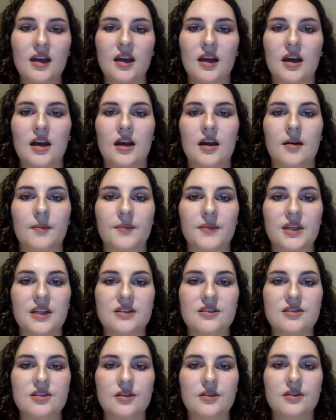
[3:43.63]

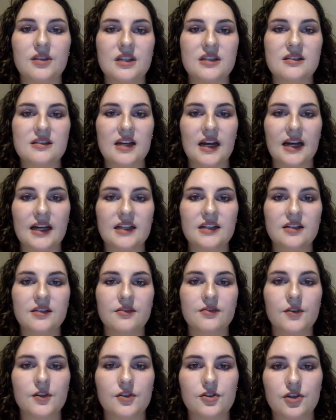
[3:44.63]
And so this kind
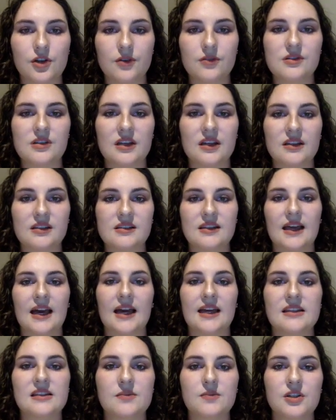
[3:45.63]
of shows us
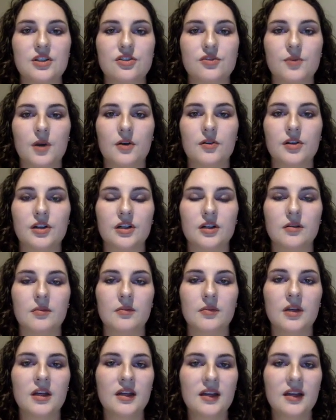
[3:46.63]
that B. japonicum